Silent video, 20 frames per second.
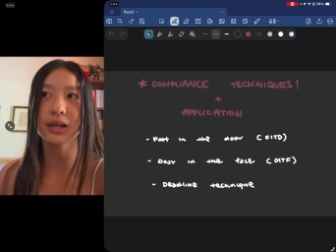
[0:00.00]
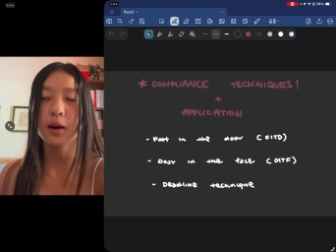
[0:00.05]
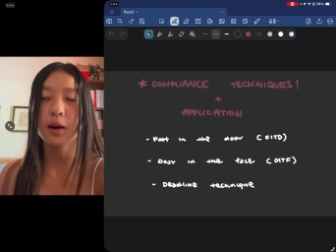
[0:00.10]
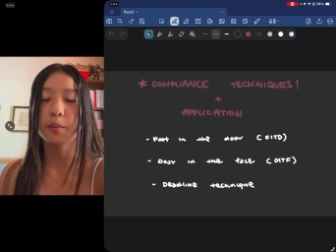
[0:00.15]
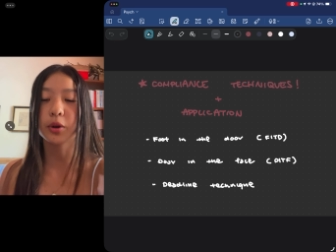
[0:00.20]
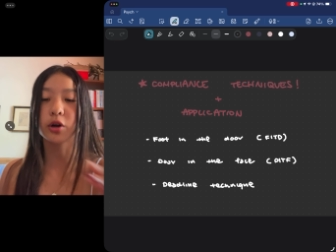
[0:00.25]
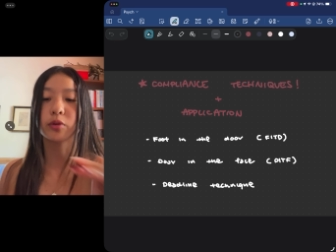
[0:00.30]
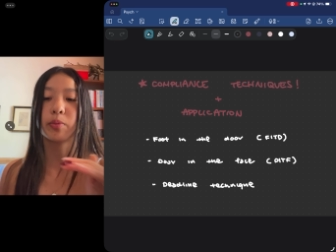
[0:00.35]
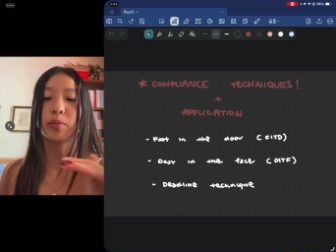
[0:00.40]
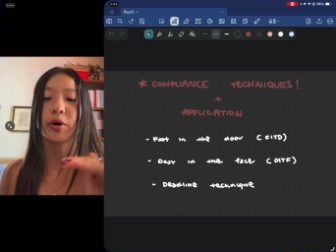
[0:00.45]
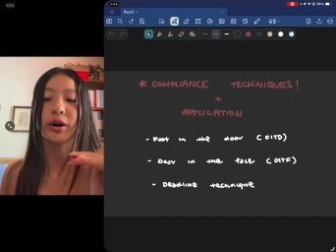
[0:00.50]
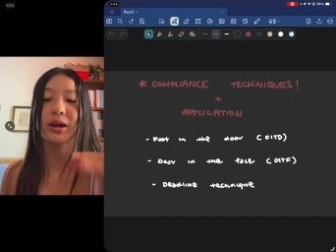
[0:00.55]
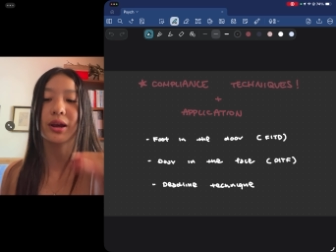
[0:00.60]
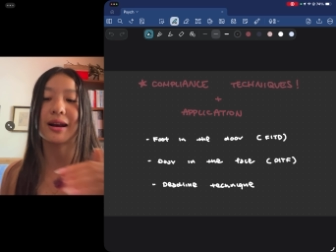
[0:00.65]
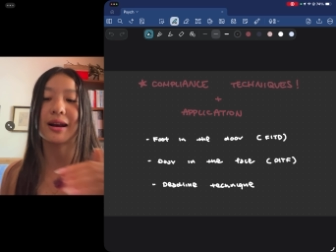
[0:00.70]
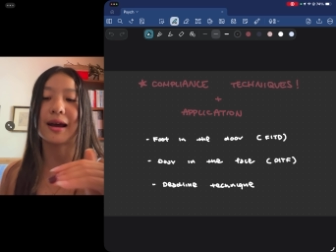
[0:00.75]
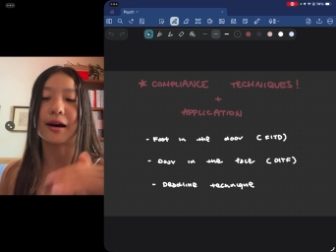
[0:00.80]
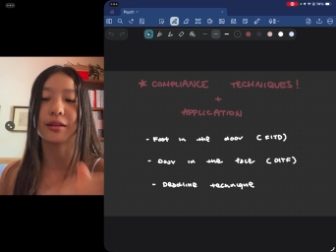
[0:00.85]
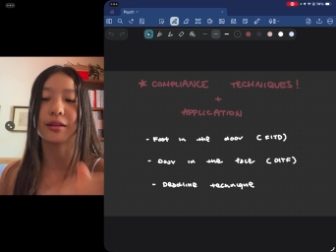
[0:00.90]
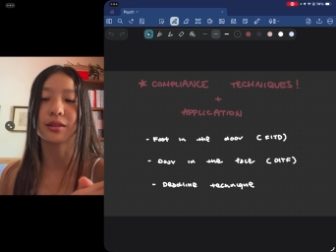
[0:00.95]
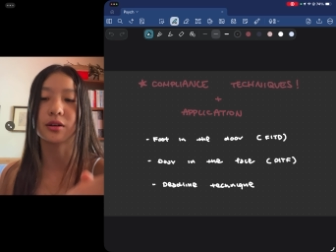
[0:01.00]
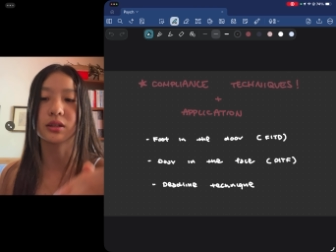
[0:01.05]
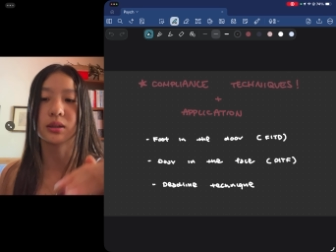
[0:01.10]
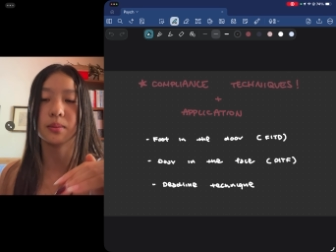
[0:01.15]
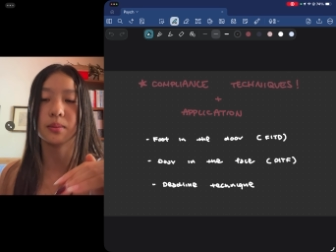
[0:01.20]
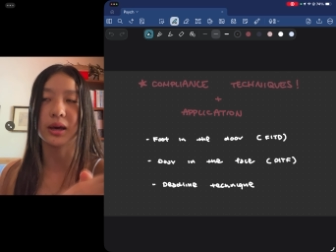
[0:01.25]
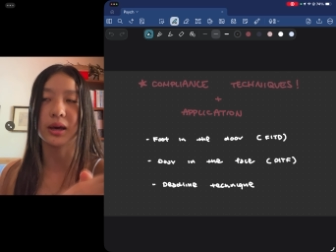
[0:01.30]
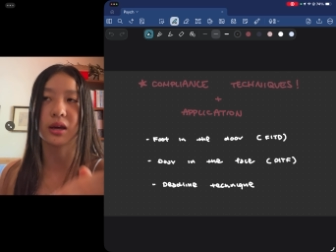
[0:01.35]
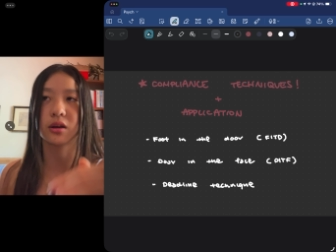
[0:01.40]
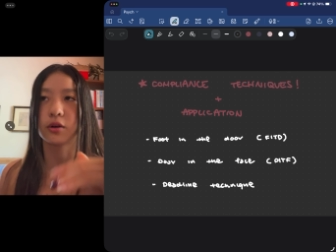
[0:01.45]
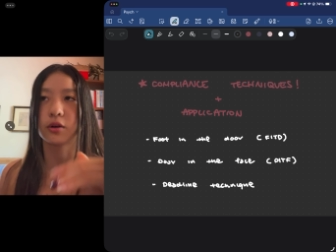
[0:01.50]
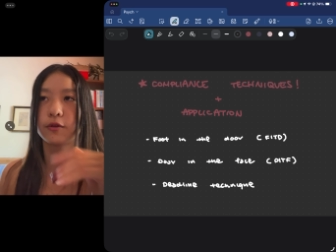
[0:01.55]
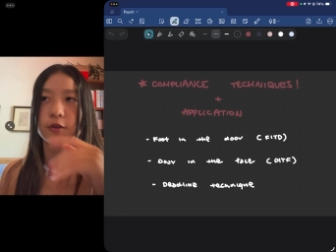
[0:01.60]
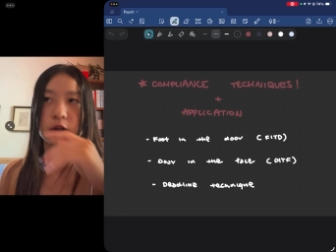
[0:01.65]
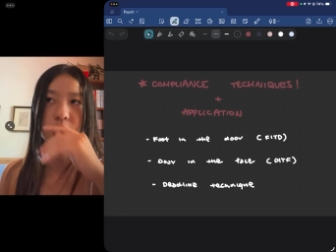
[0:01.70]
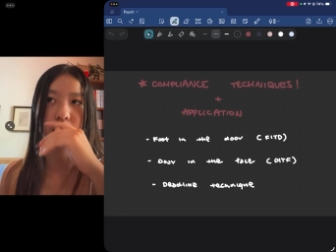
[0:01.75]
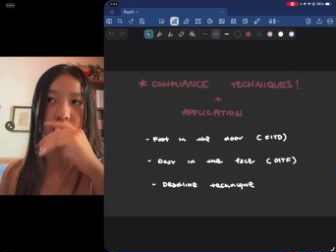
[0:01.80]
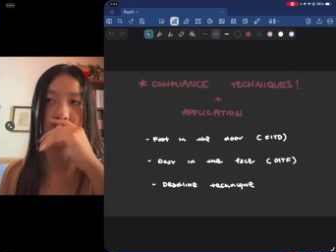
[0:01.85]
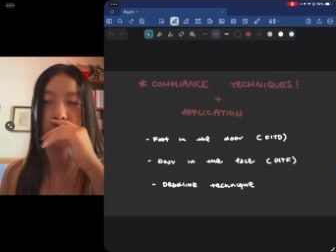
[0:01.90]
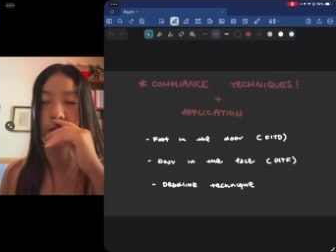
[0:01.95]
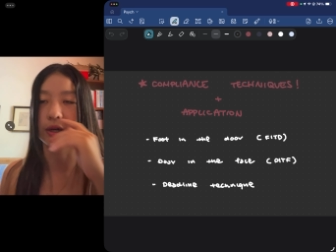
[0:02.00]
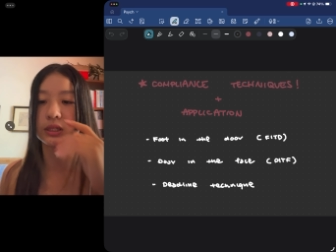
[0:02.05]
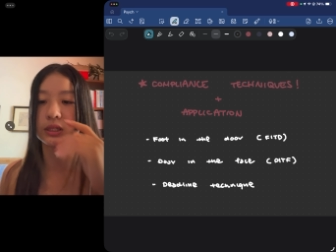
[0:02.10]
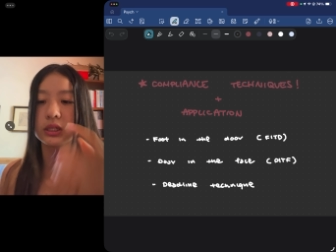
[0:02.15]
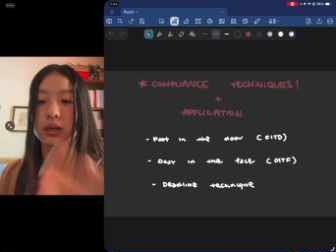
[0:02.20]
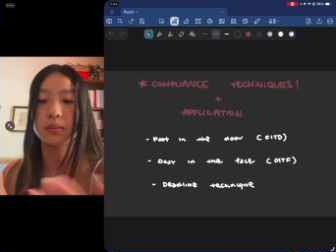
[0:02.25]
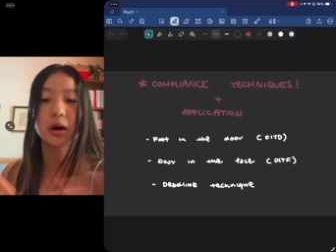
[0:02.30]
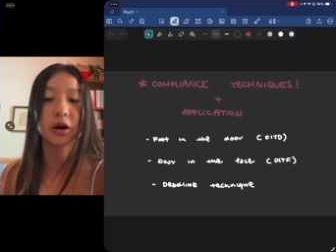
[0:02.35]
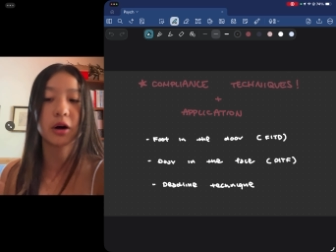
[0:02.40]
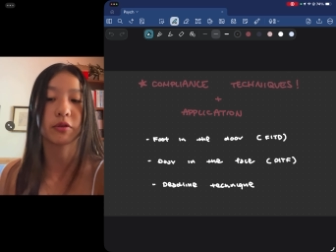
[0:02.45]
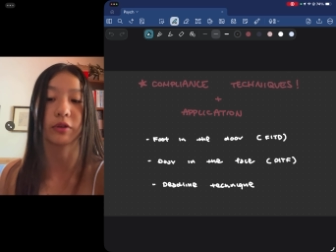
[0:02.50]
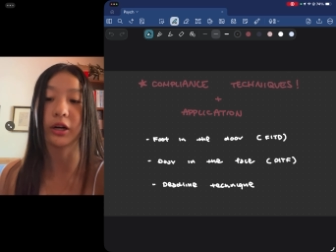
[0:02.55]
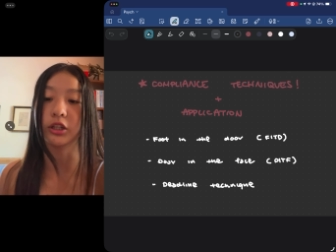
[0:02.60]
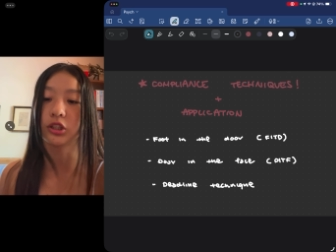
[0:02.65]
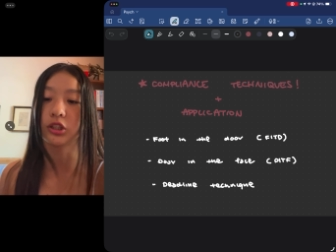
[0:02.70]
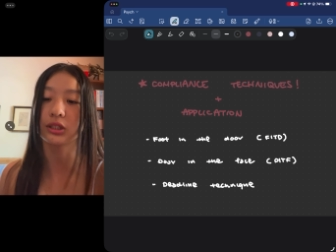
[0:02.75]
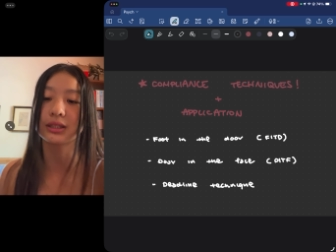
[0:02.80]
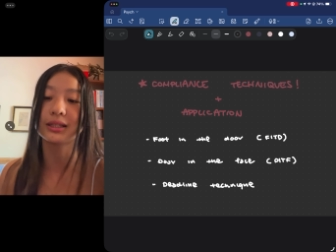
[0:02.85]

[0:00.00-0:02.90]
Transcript: but you're putting it out there to make your first request seem outrageous.